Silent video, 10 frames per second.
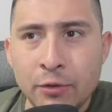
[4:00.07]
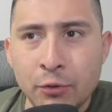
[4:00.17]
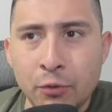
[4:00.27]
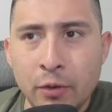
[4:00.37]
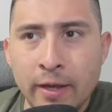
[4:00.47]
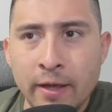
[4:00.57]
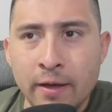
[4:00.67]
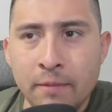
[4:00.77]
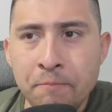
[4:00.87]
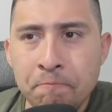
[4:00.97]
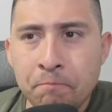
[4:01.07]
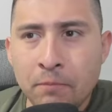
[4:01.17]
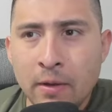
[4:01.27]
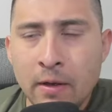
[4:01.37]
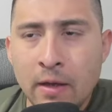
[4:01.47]
to him.
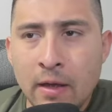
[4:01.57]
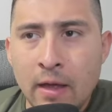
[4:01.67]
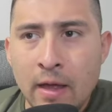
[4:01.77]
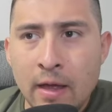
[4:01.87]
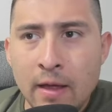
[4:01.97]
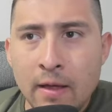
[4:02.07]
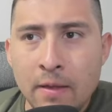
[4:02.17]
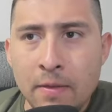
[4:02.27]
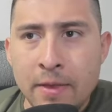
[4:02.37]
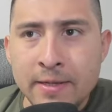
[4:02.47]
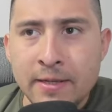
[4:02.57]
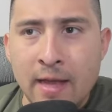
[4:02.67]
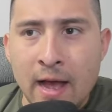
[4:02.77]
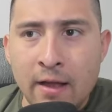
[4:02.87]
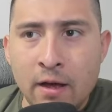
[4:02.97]
This
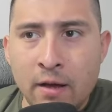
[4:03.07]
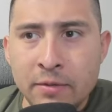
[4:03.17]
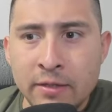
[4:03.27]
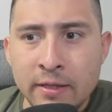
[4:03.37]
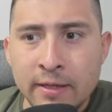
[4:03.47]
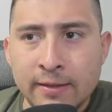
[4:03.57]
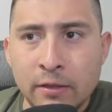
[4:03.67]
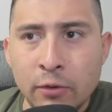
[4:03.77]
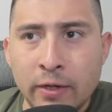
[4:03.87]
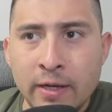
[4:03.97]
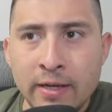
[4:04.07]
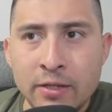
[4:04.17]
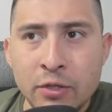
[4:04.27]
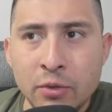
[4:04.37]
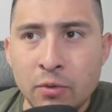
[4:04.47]
guy obviously is looking
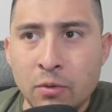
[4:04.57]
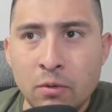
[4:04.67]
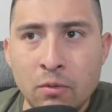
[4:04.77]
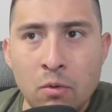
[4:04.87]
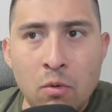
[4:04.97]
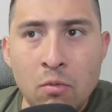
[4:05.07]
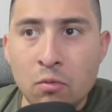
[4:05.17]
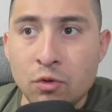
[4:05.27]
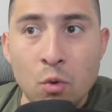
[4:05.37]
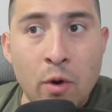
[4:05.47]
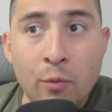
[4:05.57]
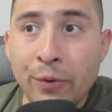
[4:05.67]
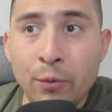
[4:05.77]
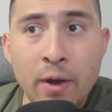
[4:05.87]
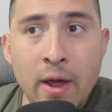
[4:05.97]
into, so what do we
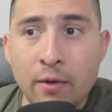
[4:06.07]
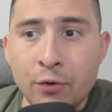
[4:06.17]
do now?